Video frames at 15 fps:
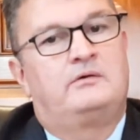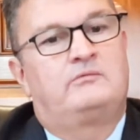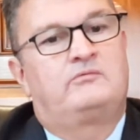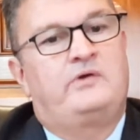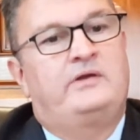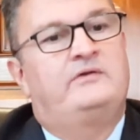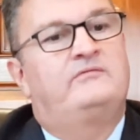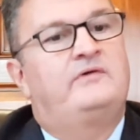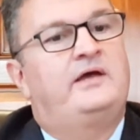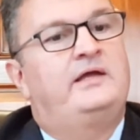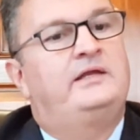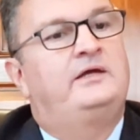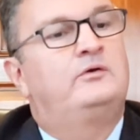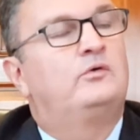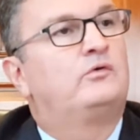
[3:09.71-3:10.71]

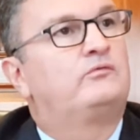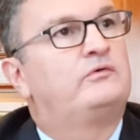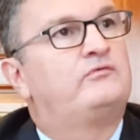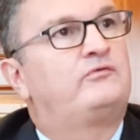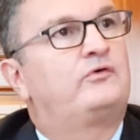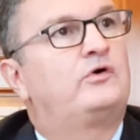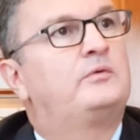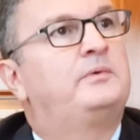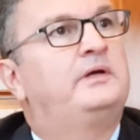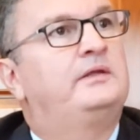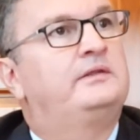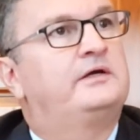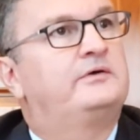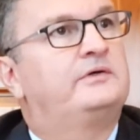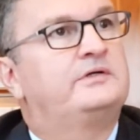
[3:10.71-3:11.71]
renovating or refurbing
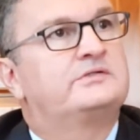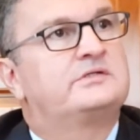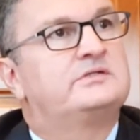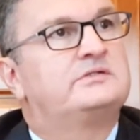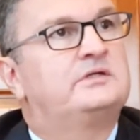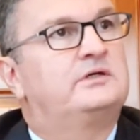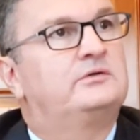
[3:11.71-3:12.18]
their existing